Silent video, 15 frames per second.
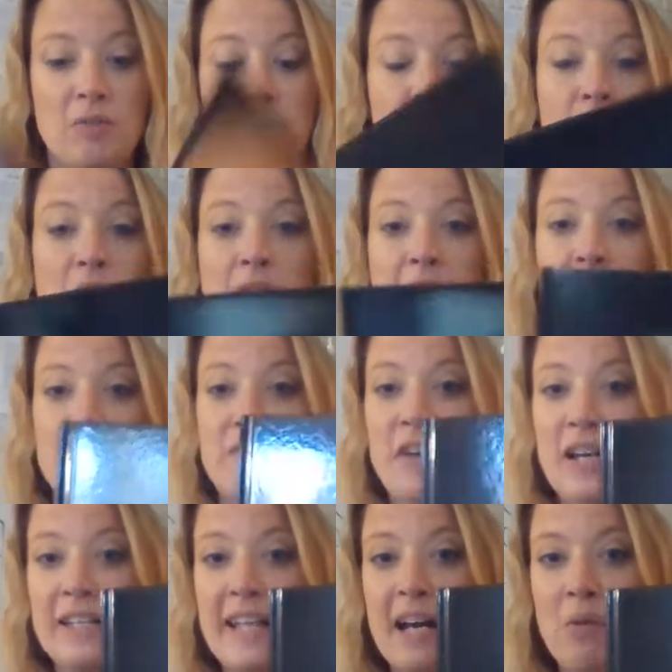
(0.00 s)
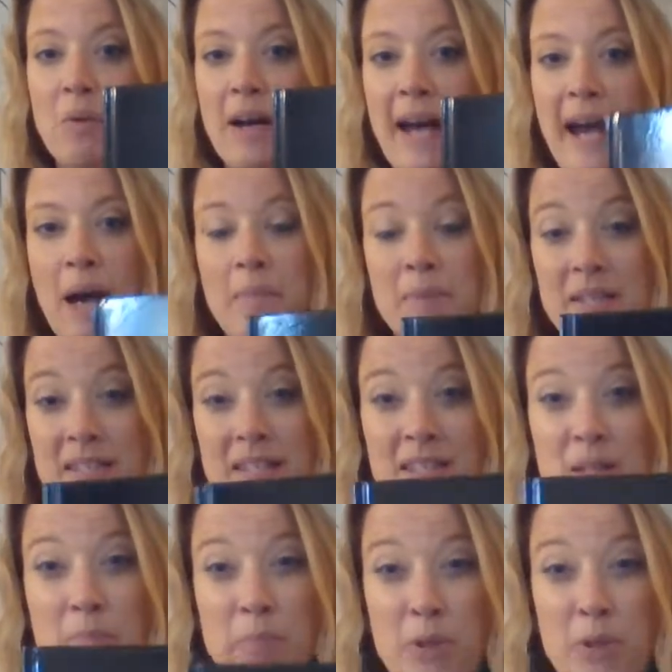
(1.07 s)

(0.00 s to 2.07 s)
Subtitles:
So let's find out what happens in the